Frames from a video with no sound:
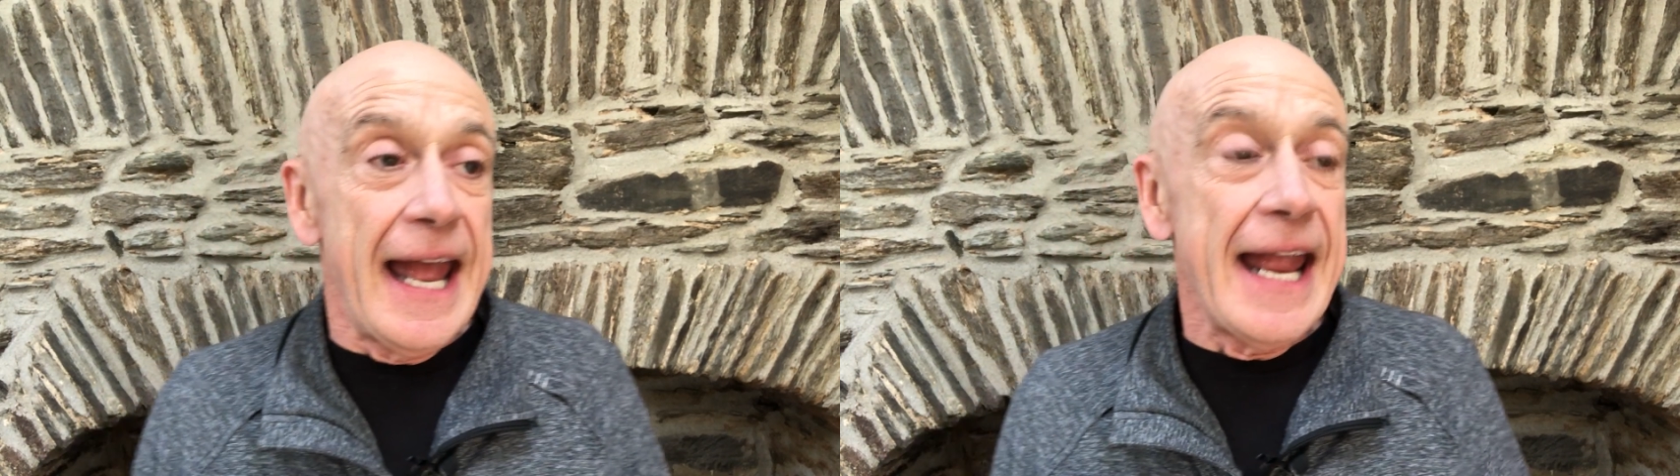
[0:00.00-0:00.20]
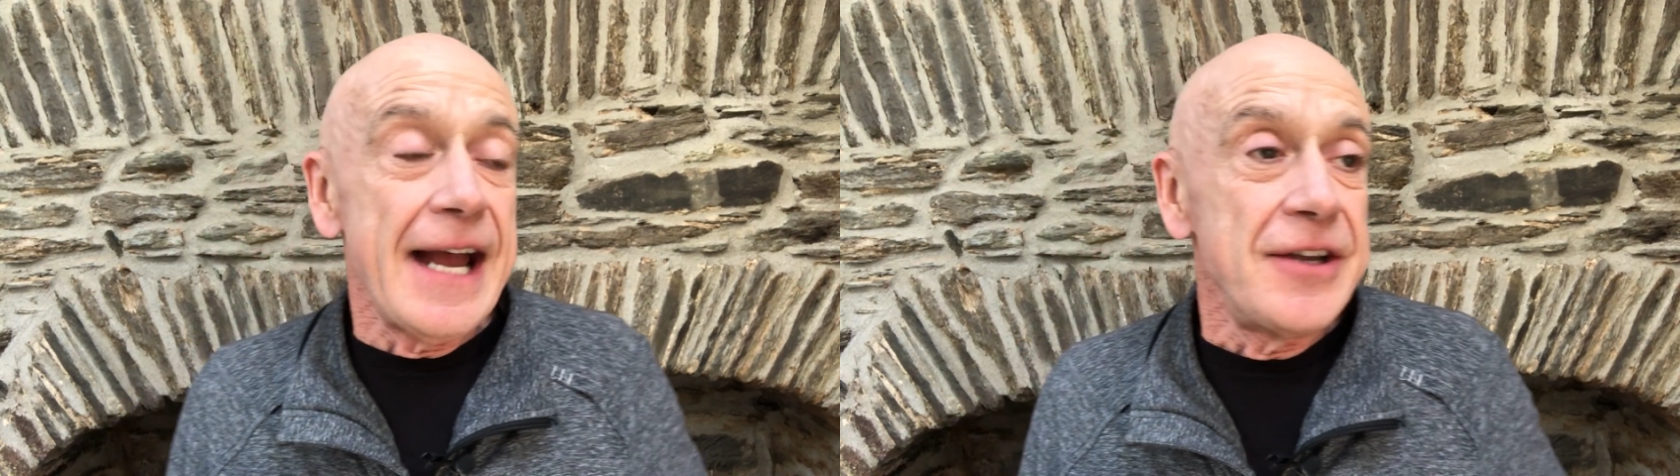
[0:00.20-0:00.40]

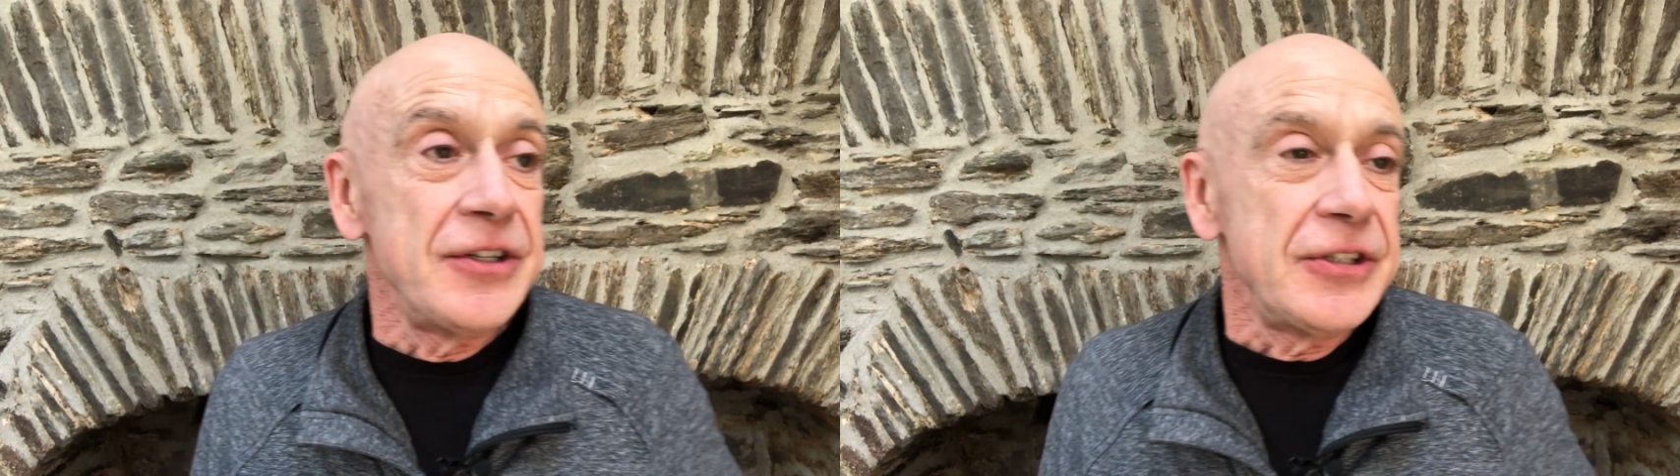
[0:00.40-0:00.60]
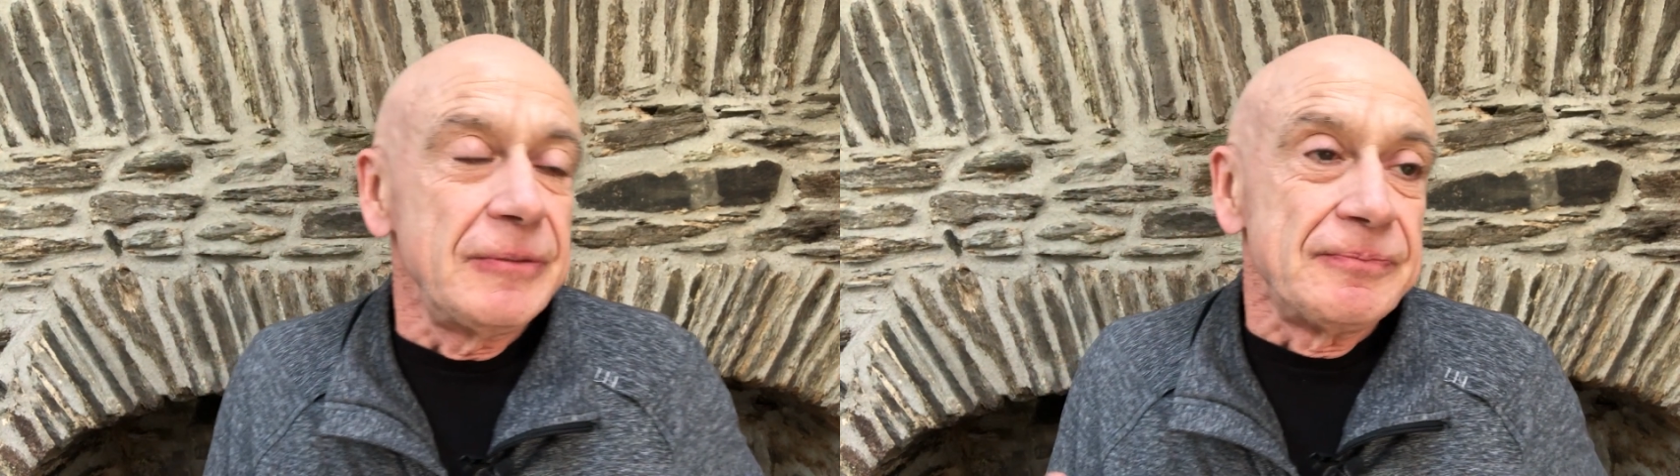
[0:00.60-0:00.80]

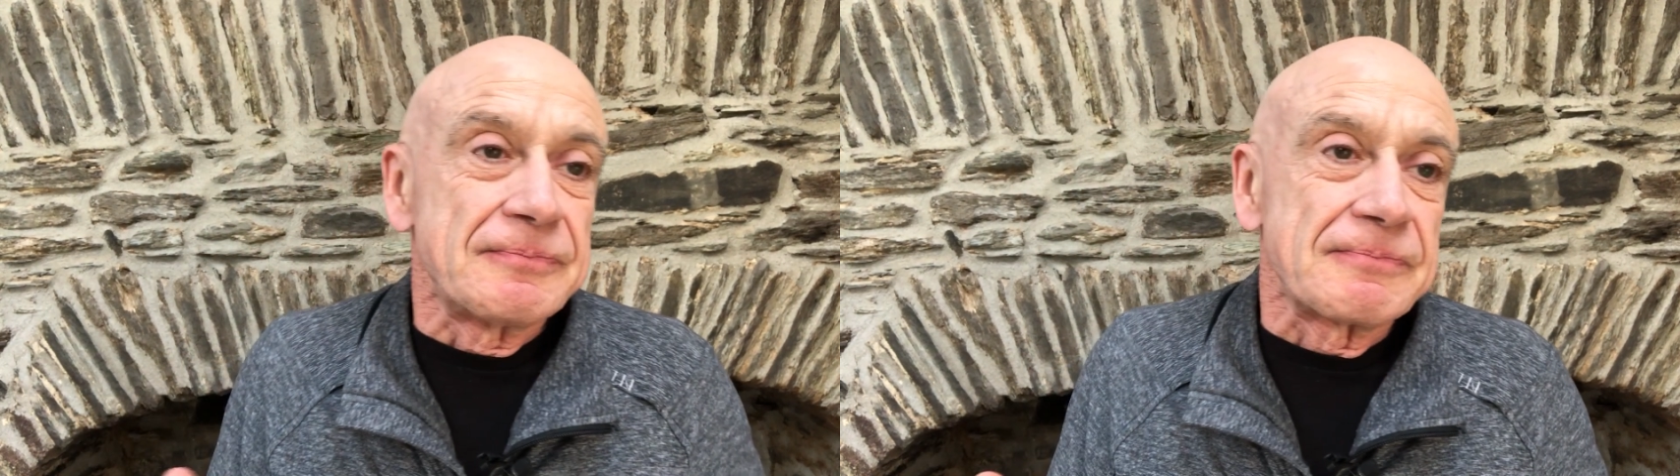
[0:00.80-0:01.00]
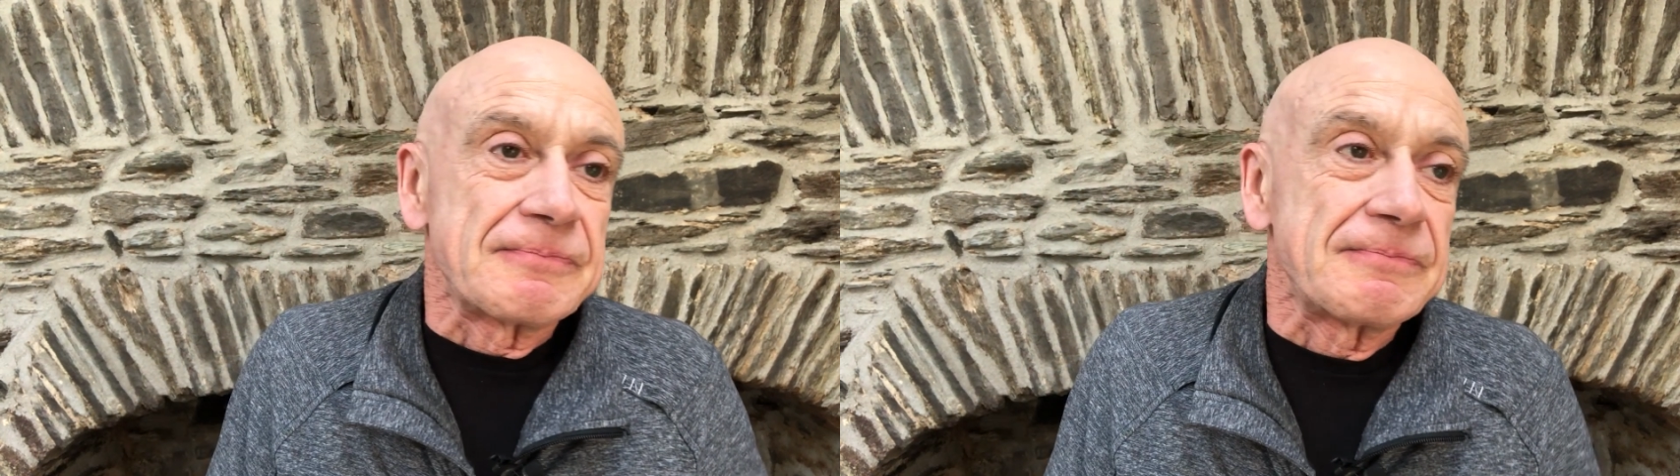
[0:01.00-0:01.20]
And
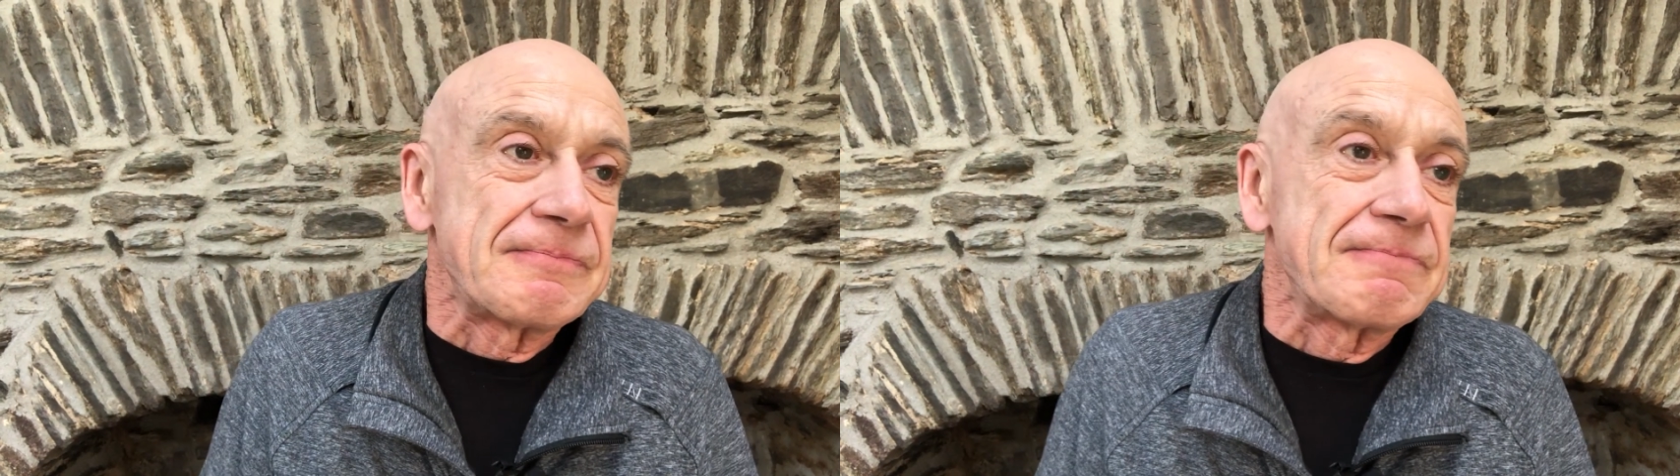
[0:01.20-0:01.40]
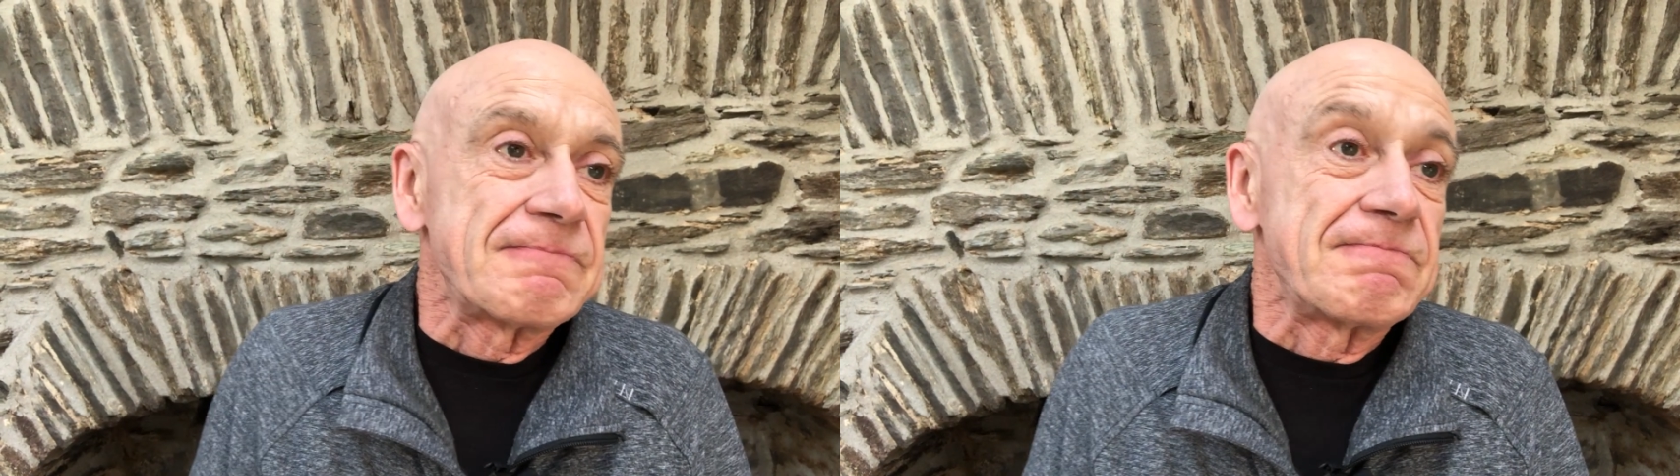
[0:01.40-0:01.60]

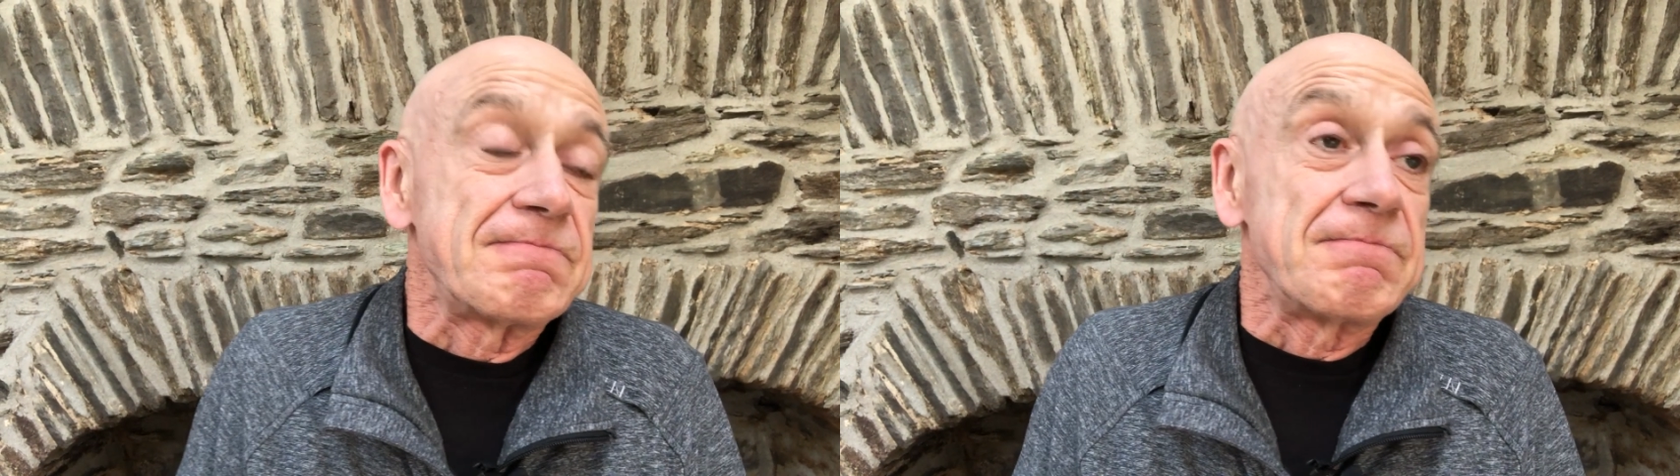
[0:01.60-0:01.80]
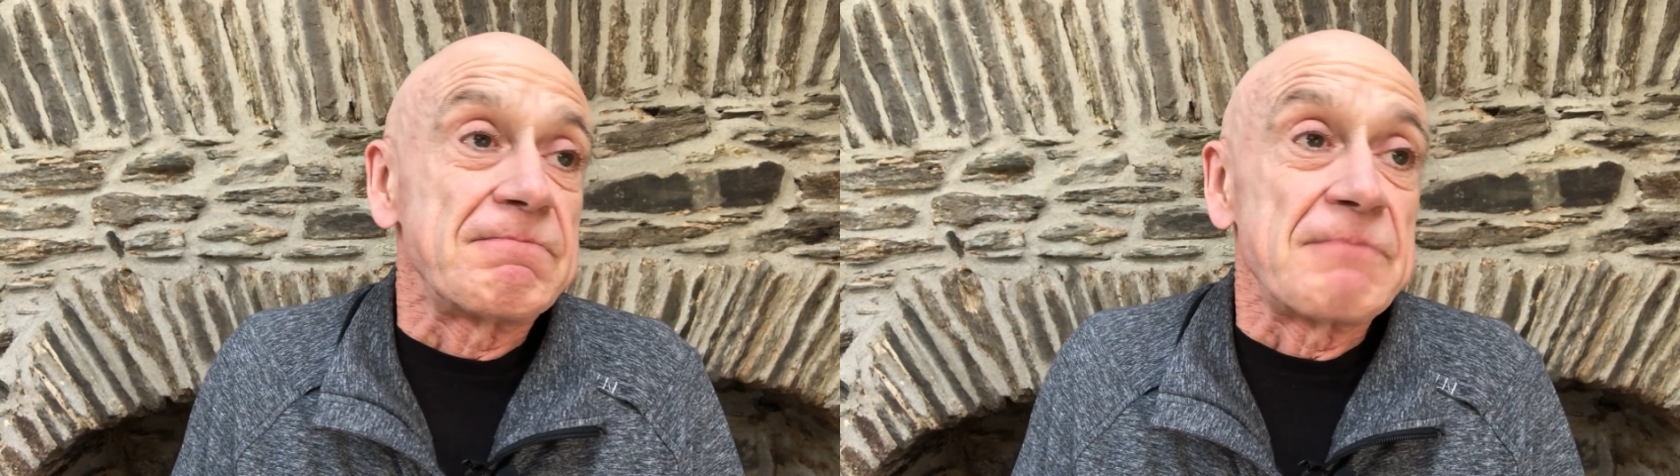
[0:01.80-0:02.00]

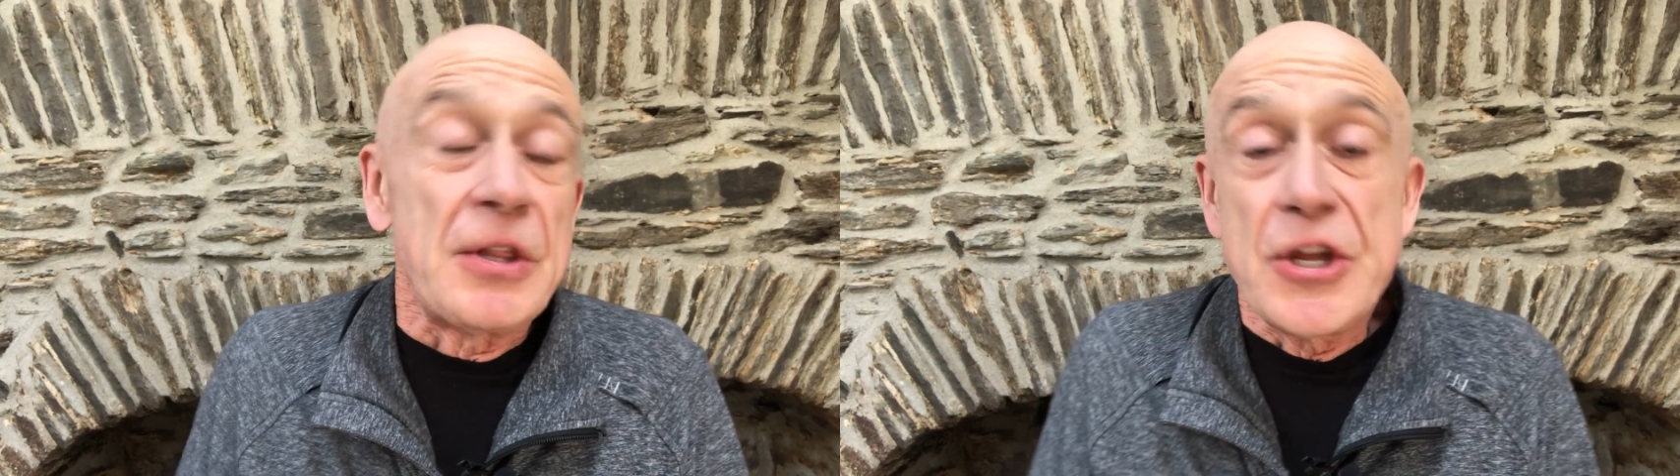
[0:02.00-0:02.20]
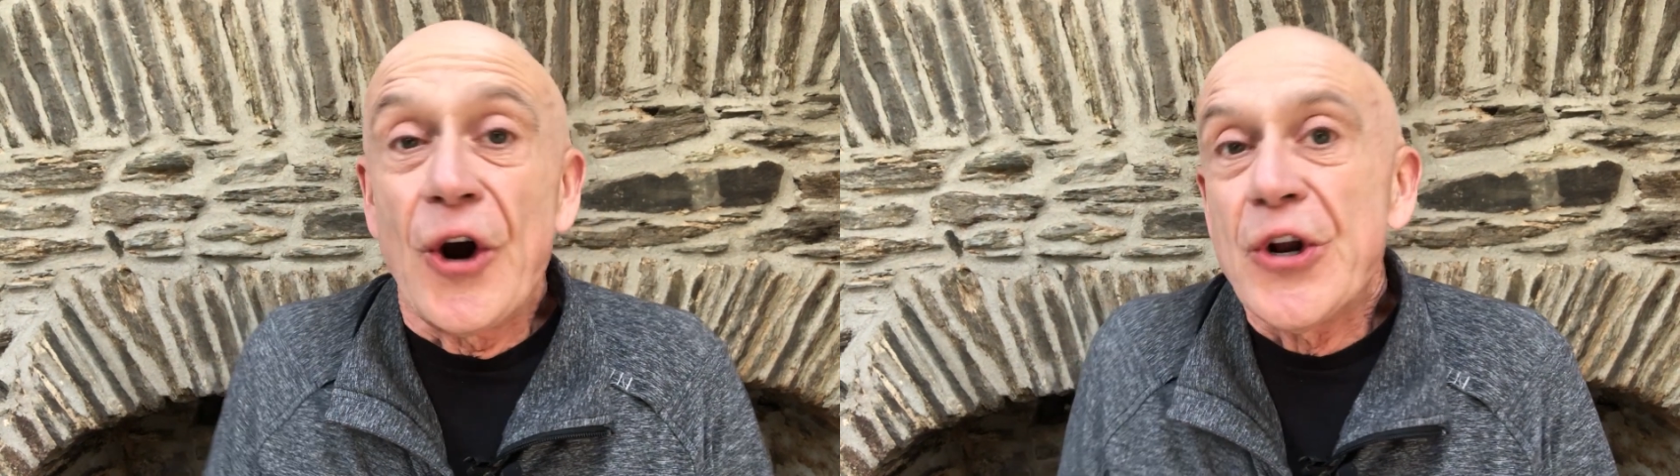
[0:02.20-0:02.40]
the